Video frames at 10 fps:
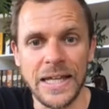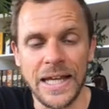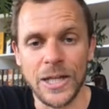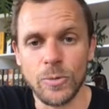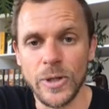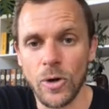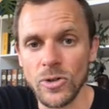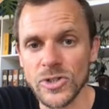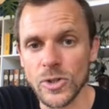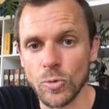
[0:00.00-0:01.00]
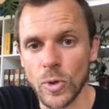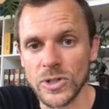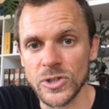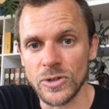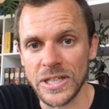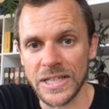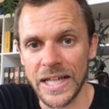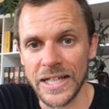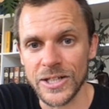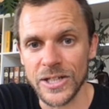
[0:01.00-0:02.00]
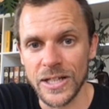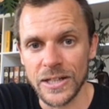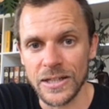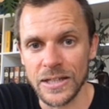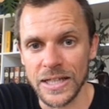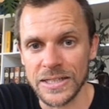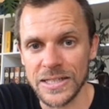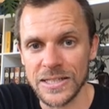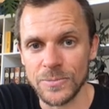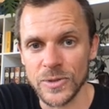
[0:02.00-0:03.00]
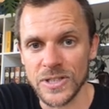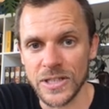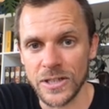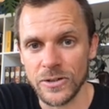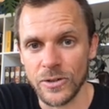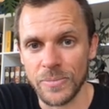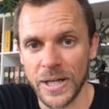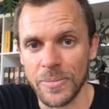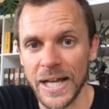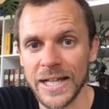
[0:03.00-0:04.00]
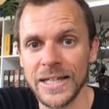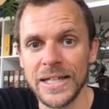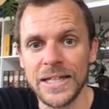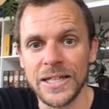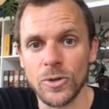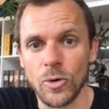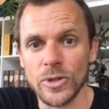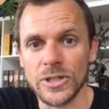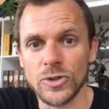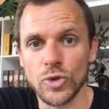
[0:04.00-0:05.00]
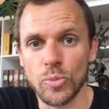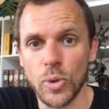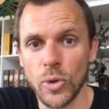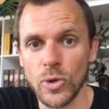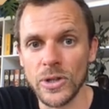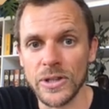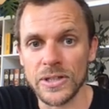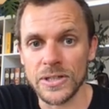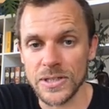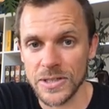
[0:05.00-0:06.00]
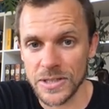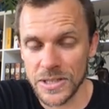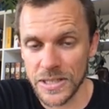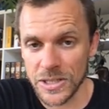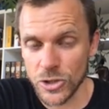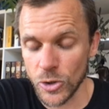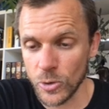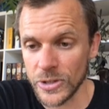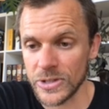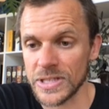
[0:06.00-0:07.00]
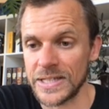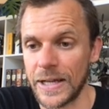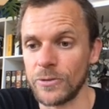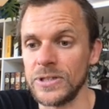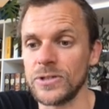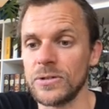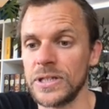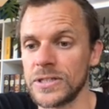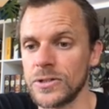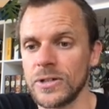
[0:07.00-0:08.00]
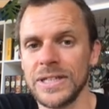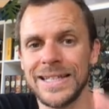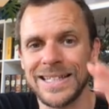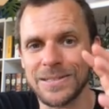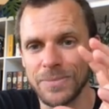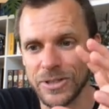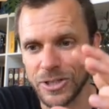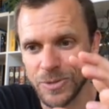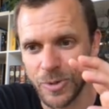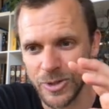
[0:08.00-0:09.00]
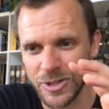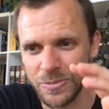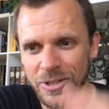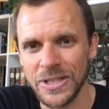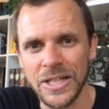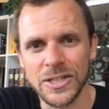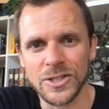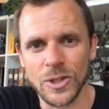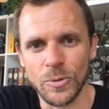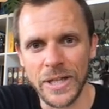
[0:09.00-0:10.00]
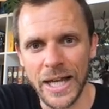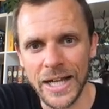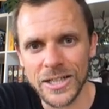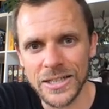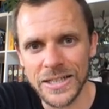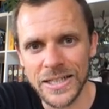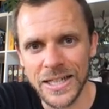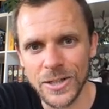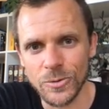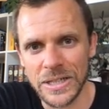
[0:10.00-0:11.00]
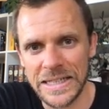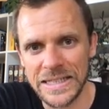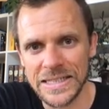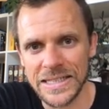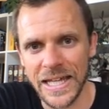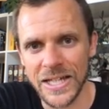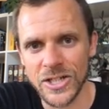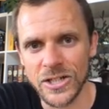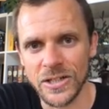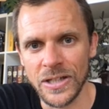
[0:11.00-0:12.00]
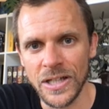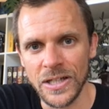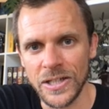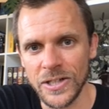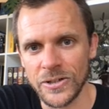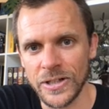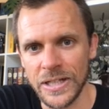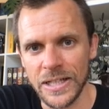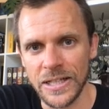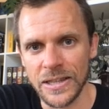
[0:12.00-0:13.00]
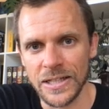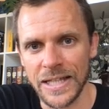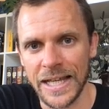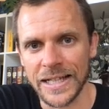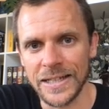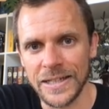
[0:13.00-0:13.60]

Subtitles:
and we also want to engage the latissimus here on my back in order to pull the shoulders down into their socket as much as possible, so we actually can release tension here in the neck